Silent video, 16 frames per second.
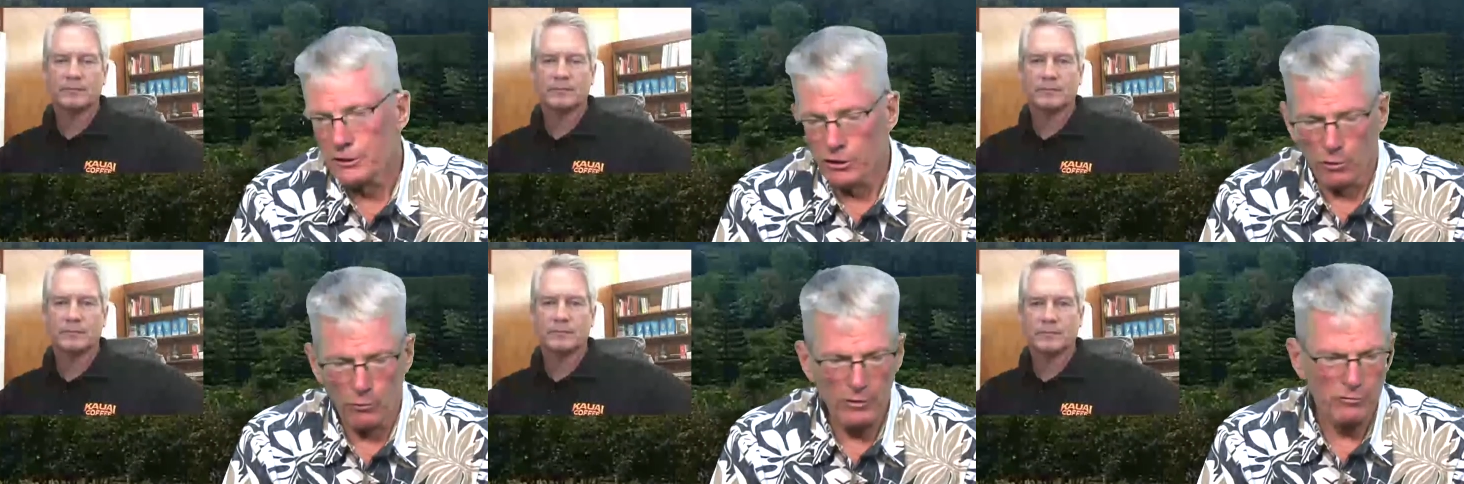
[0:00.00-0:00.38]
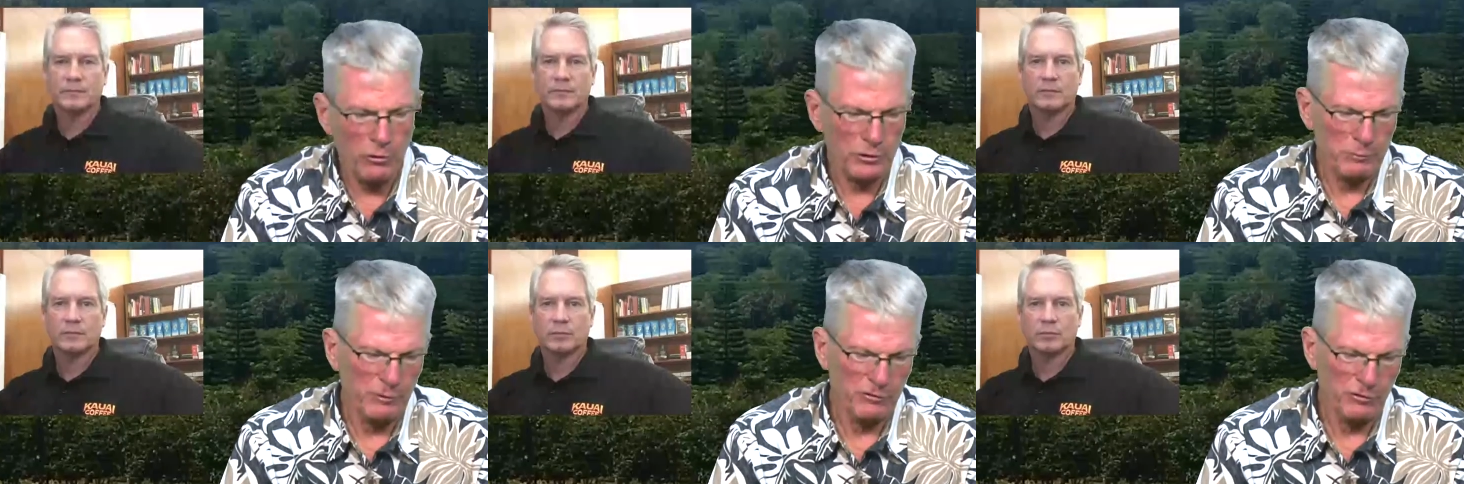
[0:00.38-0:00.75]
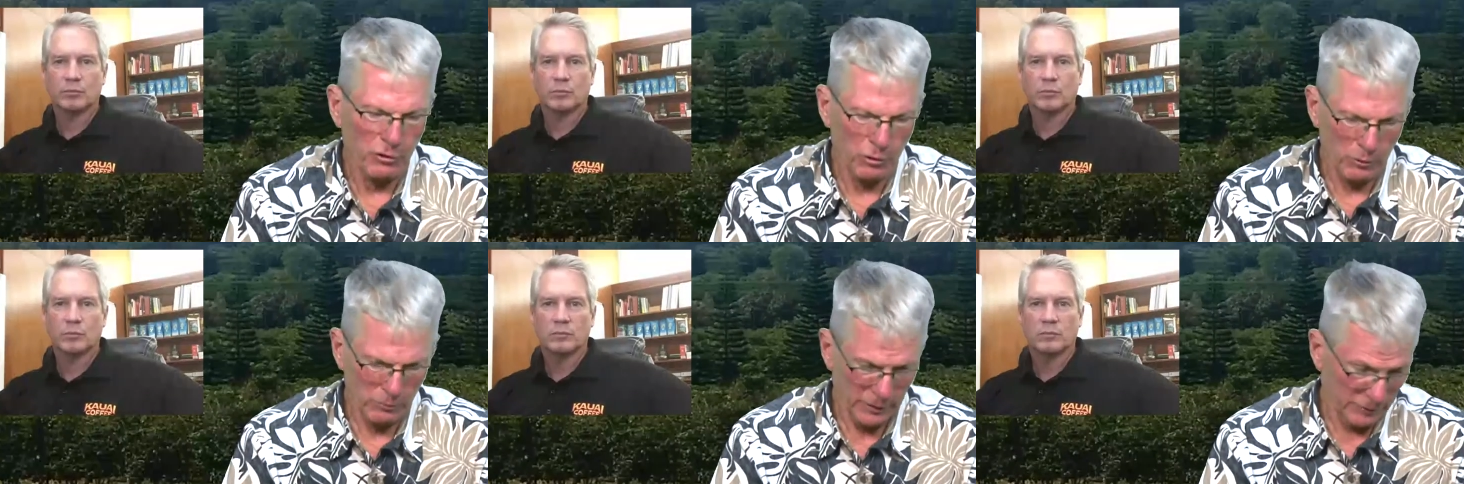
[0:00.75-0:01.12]
Speaker 1: know, we've worked
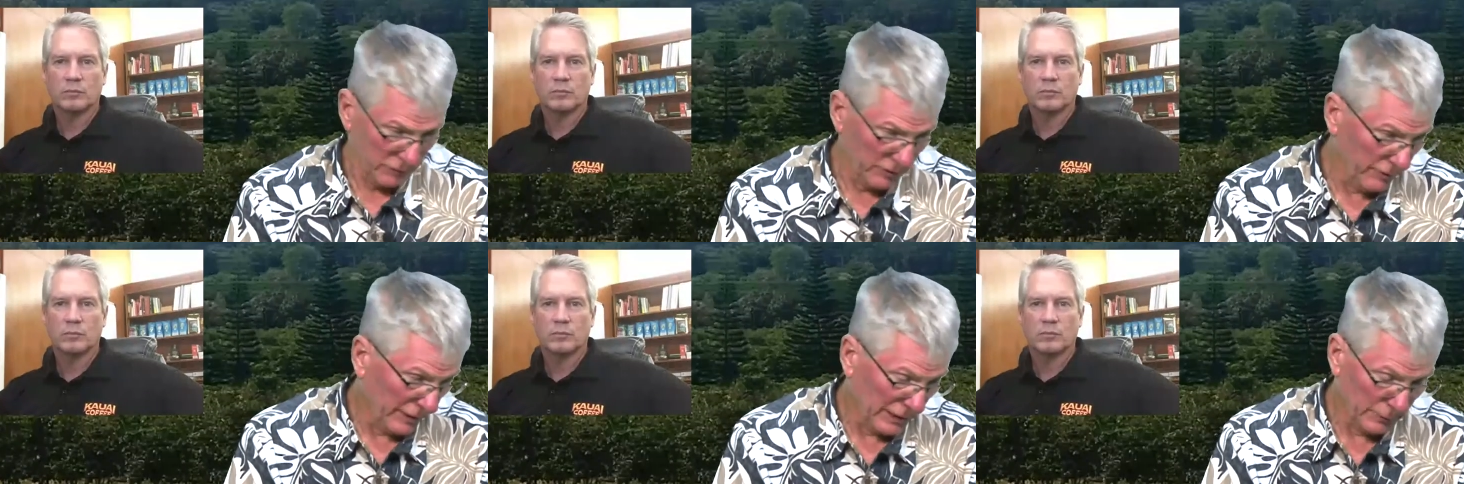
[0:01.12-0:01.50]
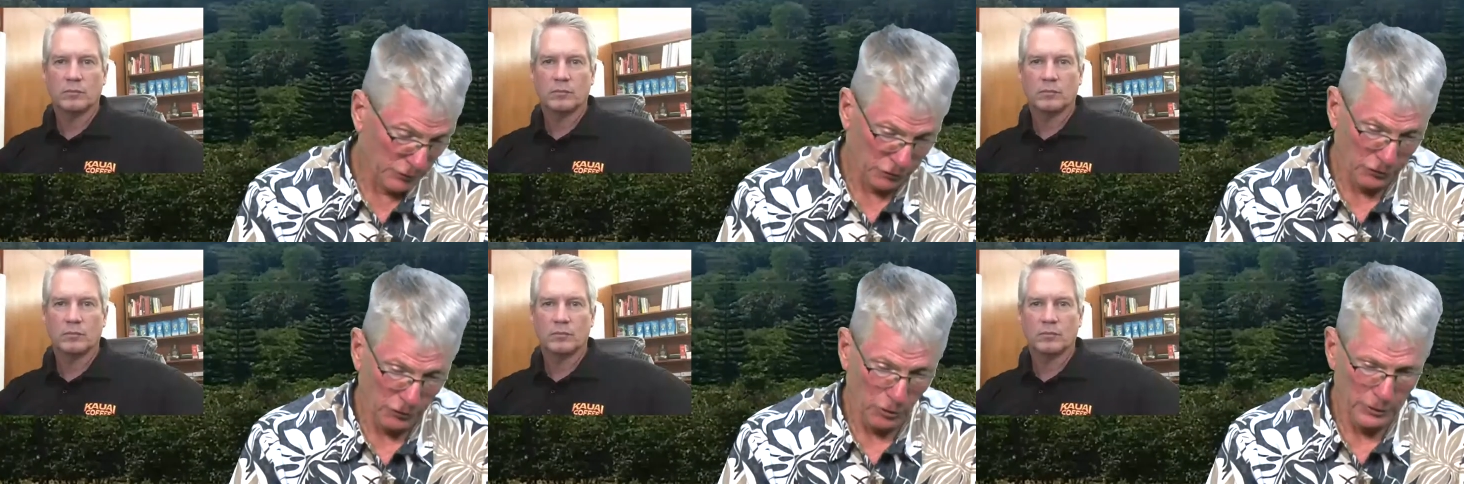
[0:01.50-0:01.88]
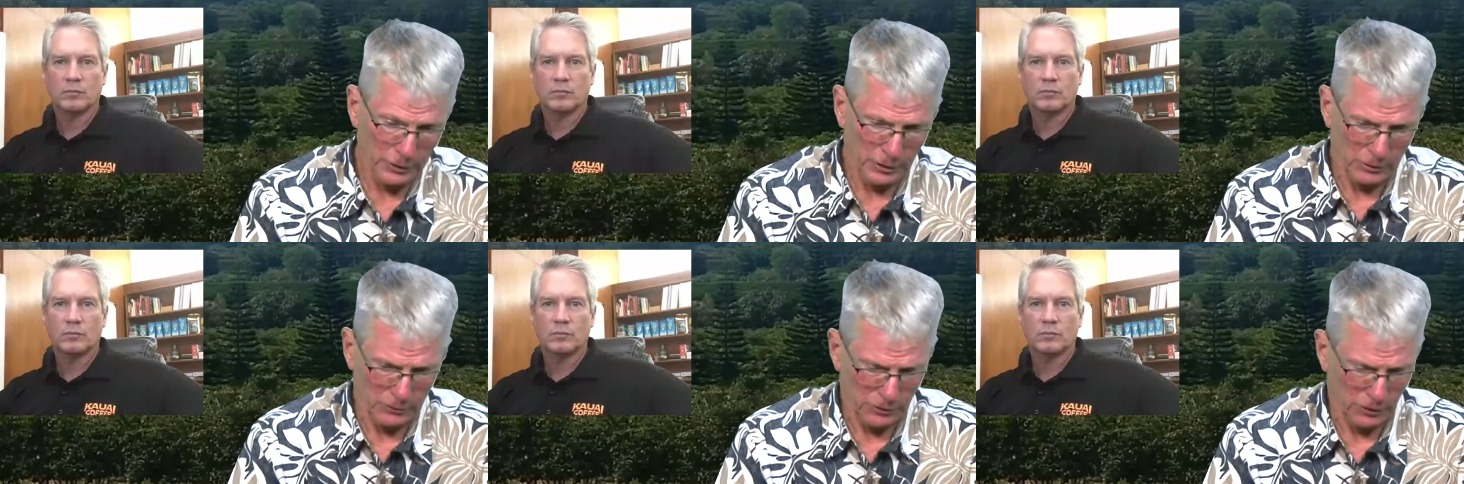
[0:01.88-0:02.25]
before, and we've had on the show
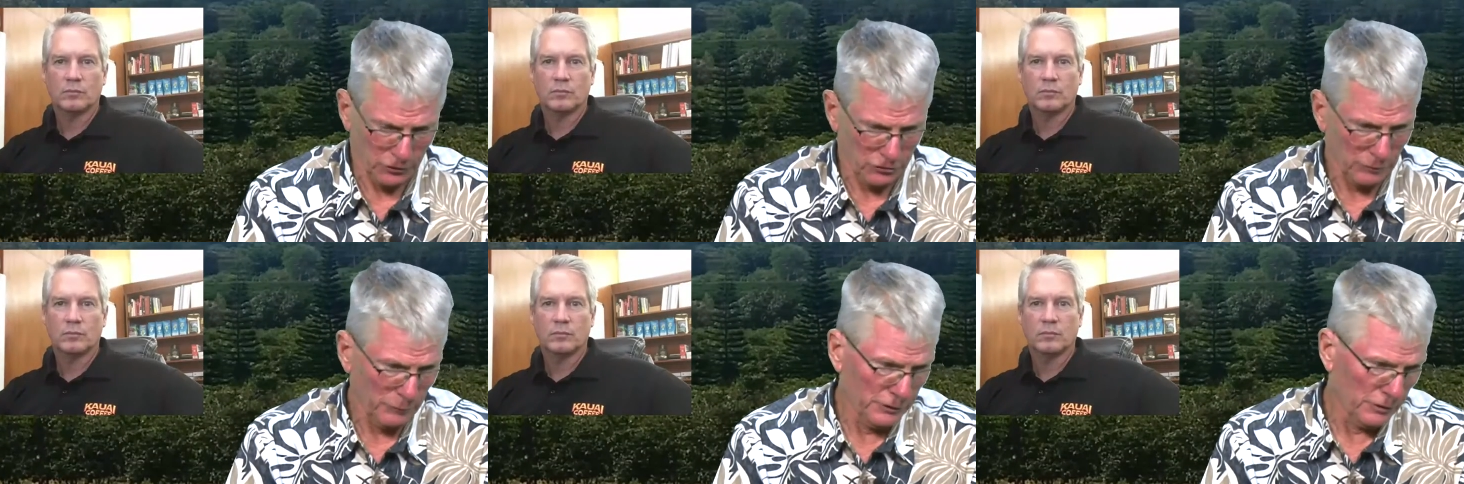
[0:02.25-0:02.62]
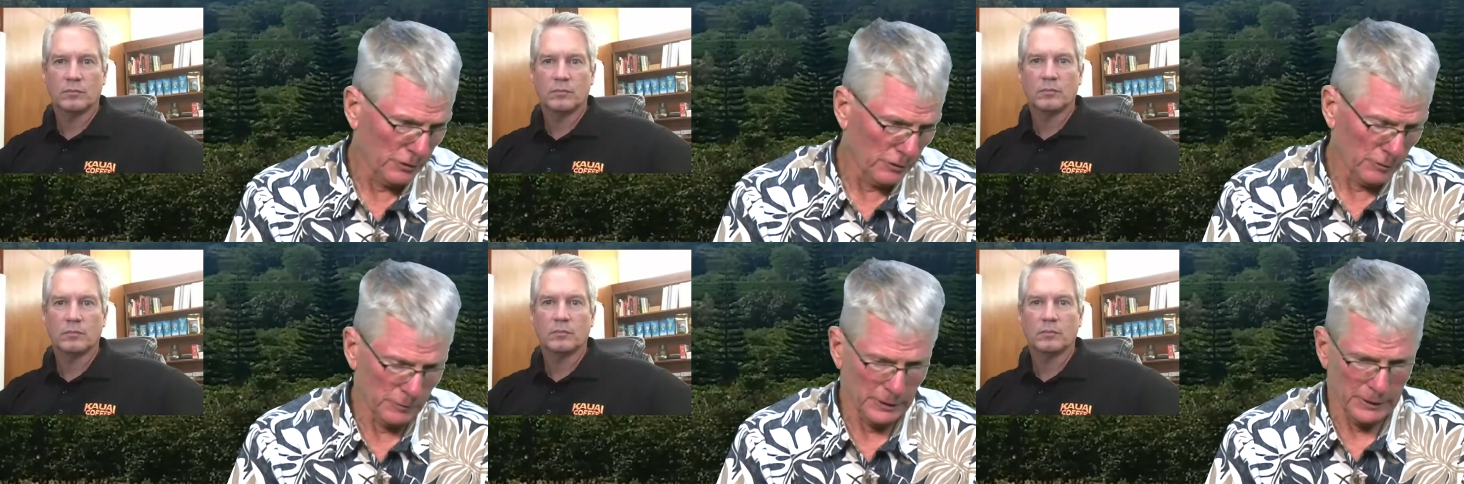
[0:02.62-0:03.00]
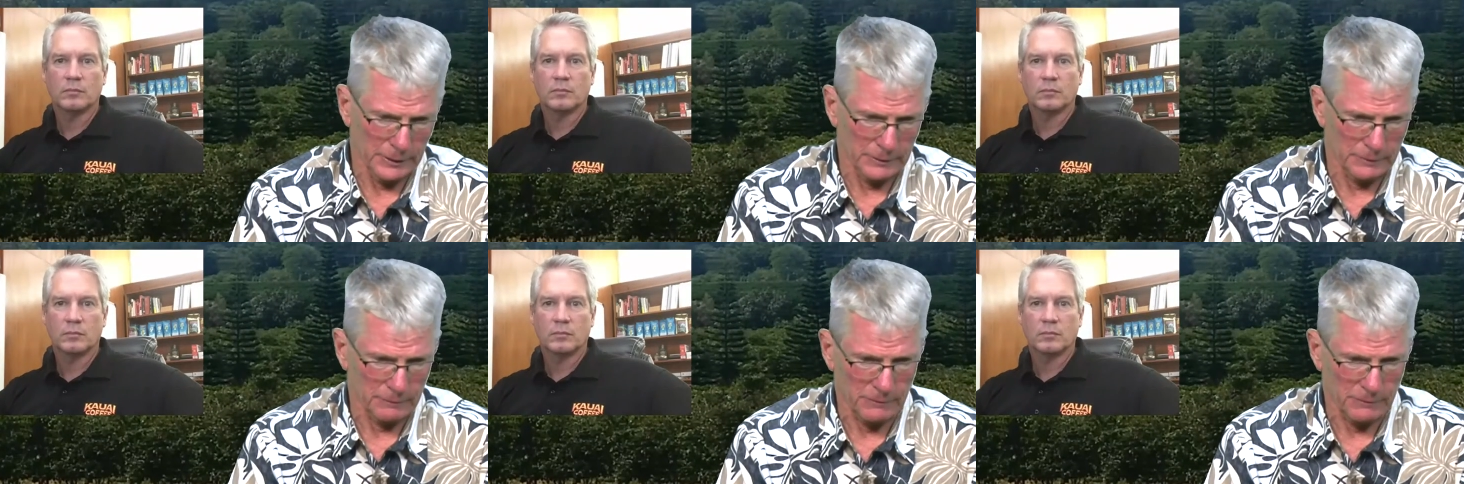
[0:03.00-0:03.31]
here uh, some of your uh,